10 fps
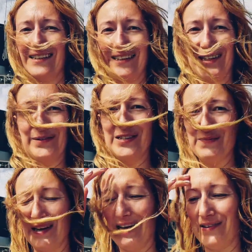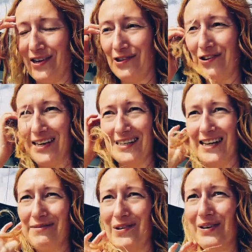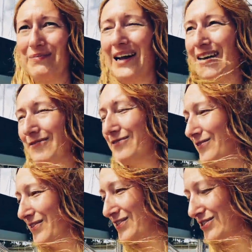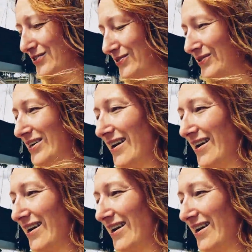Yui's been having a great time going back and forth to shore.